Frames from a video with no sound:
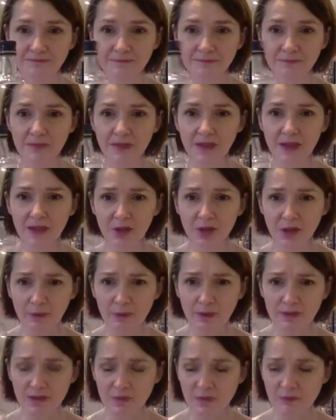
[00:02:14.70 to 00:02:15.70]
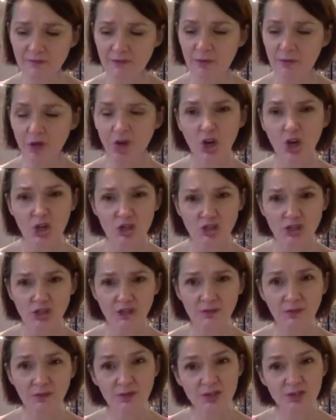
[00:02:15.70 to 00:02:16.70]
and I buy this one from Ocado,
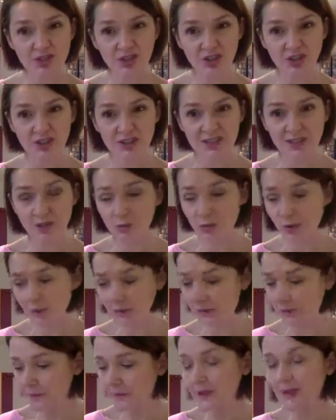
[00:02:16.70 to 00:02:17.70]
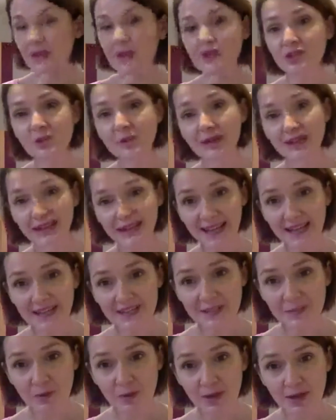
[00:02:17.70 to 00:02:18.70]
which is a nice little one. So I'm going to heat some
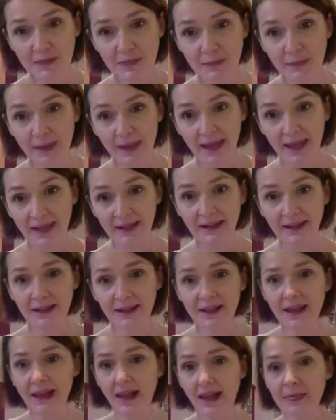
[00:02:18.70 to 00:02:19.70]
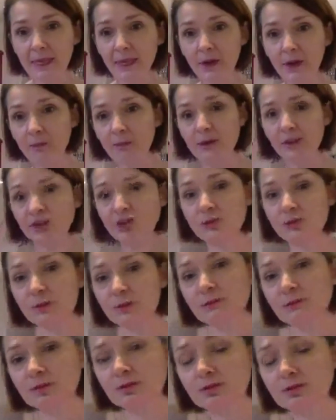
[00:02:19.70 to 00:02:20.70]
oil in the pan, and then on my chopping
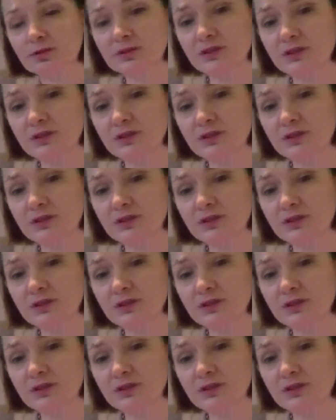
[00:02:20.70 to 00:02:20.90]
board, if